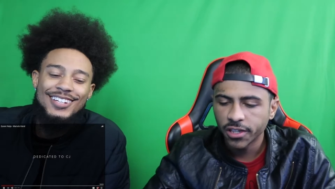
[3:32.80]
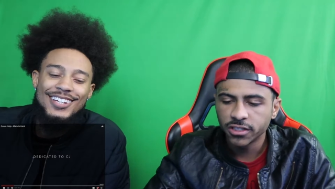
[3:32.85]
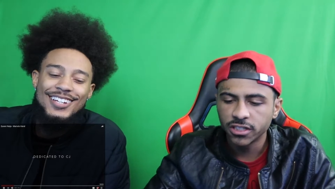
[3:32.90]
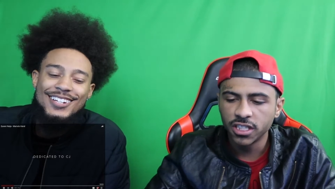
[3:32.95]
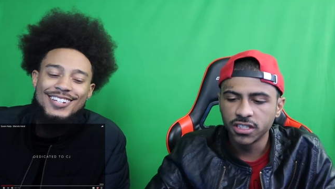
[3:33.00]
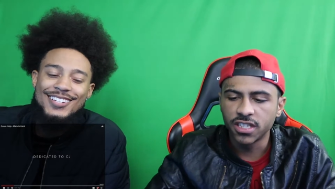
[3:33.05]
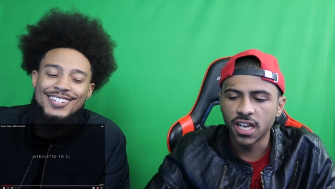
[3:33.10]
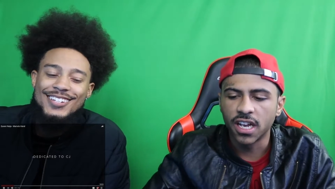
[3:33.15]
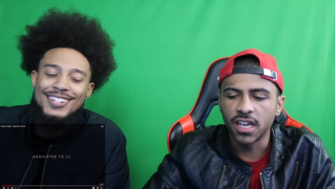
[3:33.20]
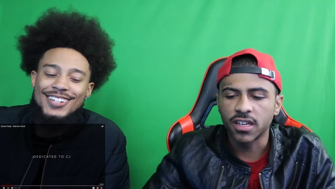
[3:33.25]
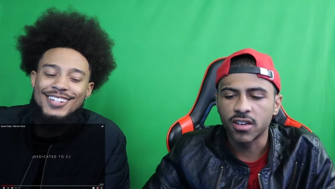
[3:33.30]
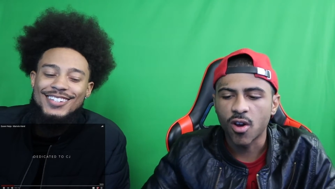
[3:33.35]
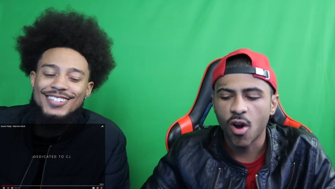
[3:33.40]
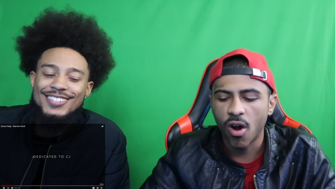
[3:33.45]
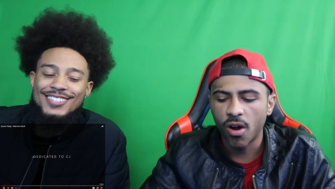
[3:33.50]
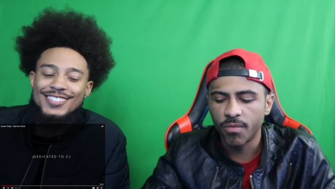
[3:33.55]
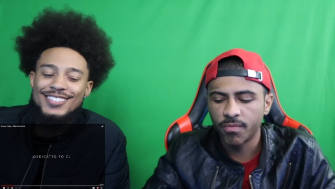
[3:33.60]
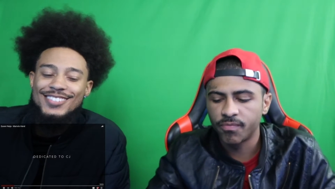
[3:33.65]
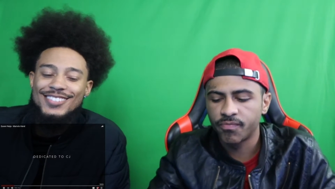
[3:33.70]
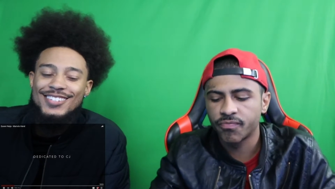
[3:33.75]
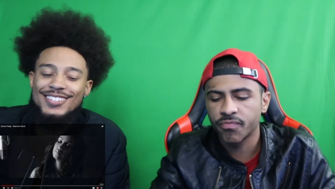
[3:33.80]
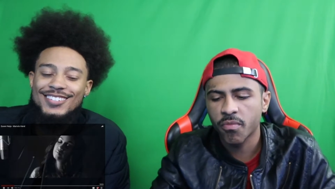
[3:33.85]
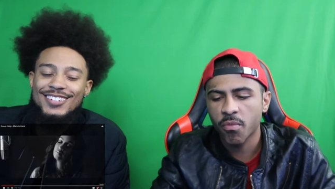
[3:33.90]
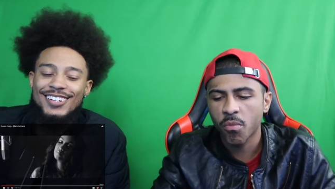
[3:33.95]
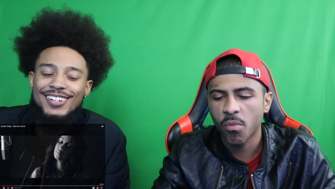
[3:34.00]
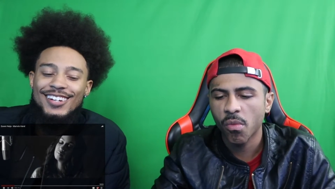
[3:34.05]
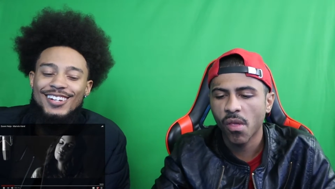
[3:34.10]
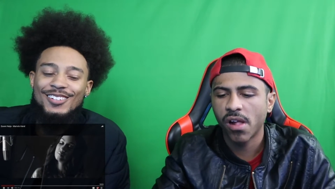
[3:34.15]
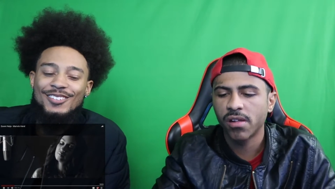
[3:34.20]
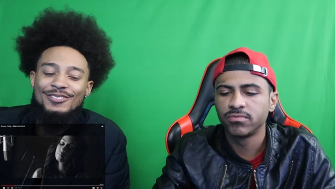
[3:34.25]
Speaker 1: CJ,
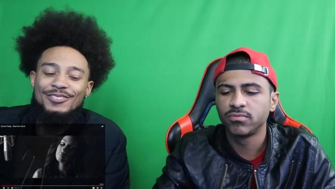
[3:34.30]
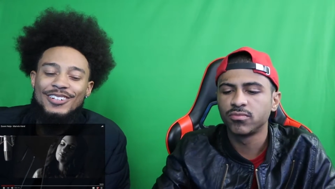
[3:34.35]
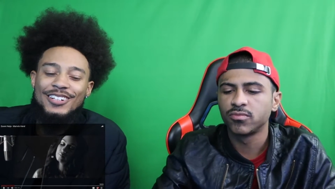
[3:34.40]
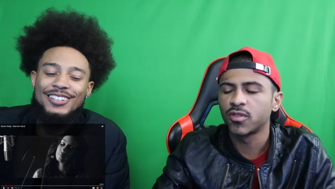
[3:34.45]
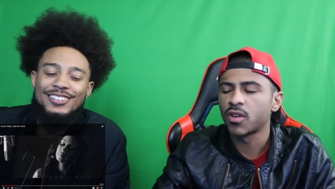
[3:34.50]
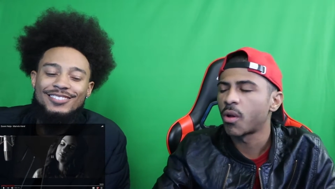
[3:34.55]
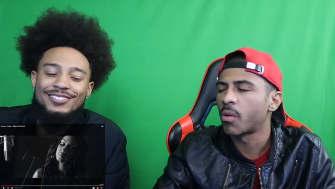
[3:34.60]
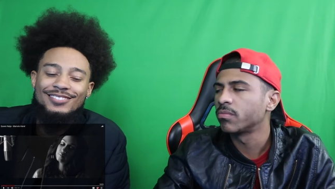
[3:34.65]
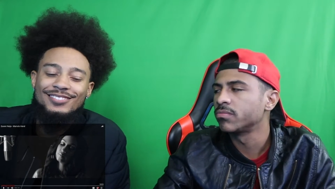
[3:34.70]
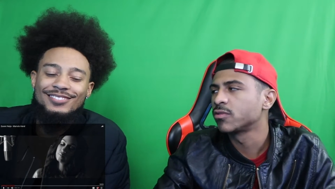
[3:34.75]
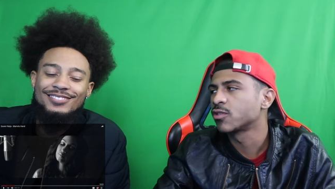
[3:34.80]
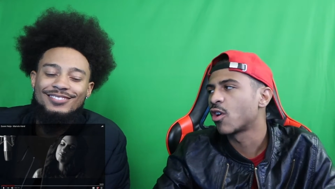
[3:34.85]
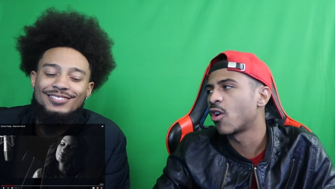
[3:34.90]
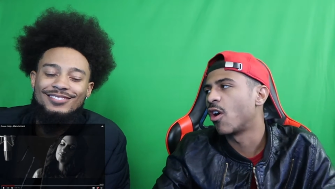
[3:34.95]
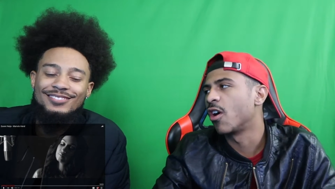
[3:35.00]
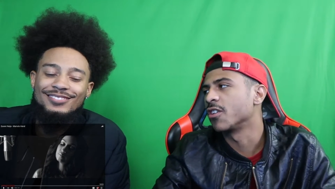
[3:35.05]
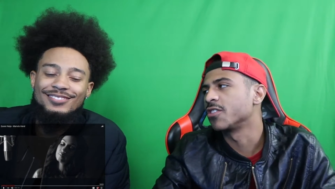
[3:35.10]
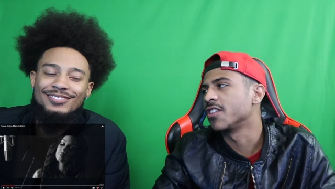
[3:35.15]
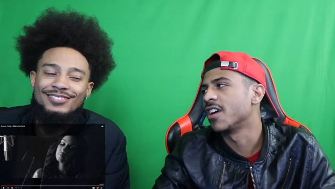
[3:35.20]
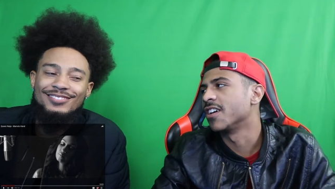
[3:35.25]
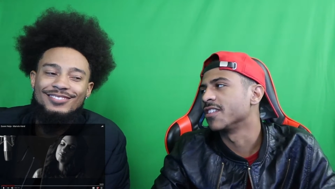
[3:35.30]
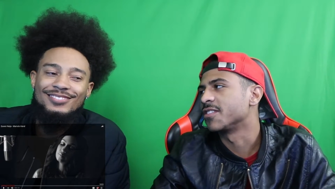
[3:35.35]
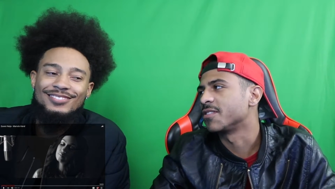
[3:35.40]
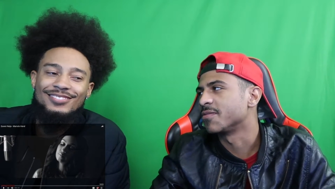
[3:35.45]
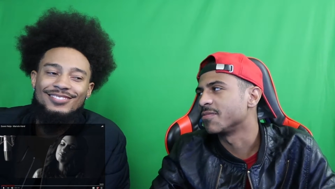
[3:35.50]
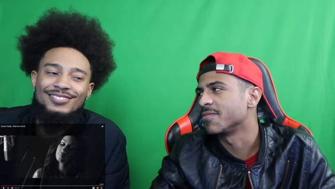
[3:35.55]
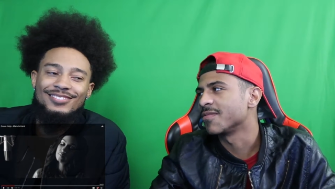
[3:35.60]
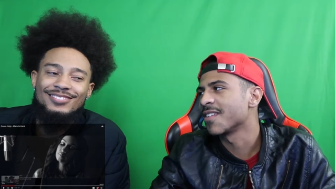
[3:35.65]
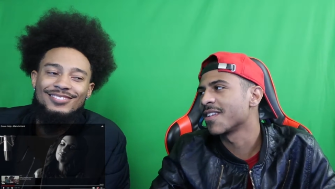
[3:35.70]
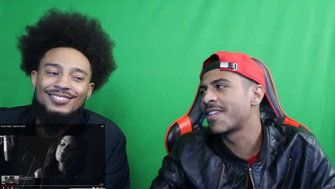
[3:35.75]
hella funny. Carl
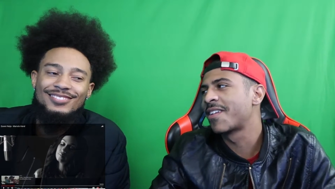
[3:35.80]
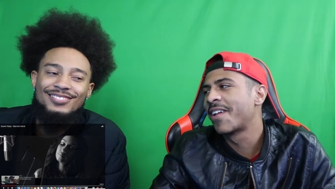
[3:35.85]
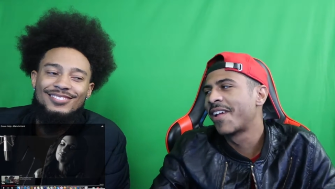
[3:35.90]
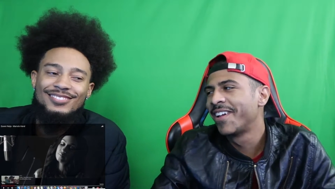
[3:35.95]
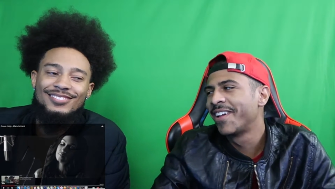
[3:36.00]
Johnson. I